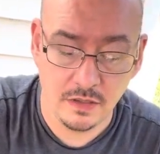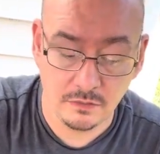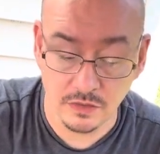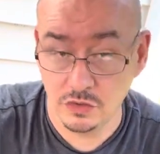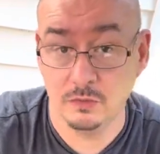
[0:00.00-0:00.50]

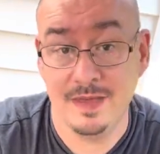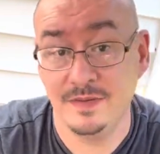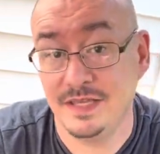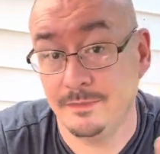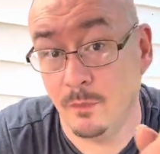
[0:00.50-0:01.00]
that you could maybe
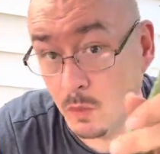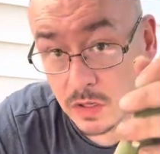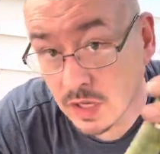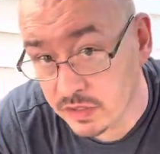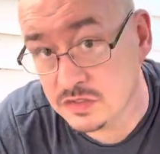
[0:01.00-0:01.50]
take more
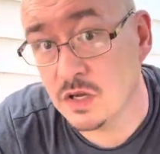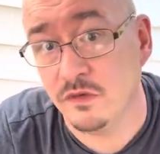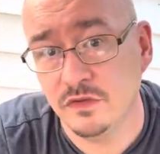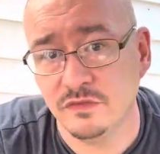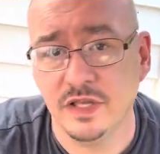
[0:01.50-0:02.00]
cuttings off
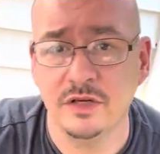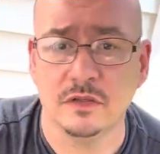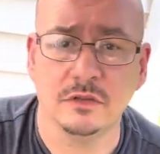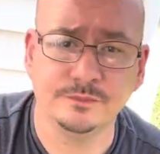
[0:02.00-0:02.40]
of later.